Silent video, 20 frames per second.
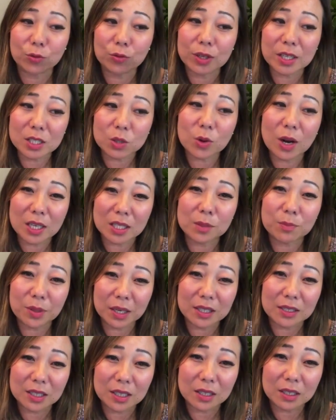The reason why it's a
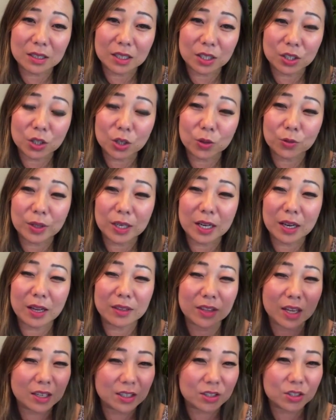big deal in Korea
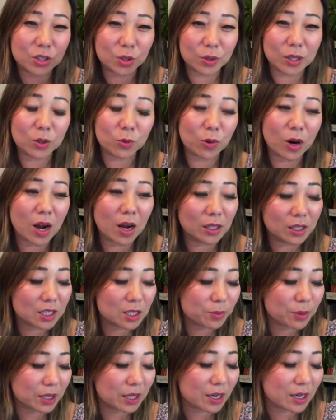and that it's doing well
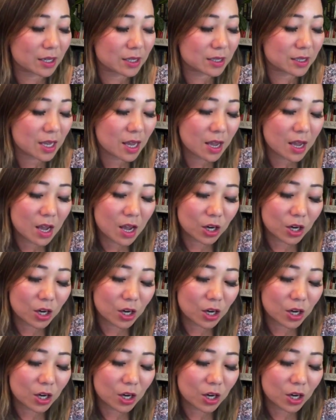is because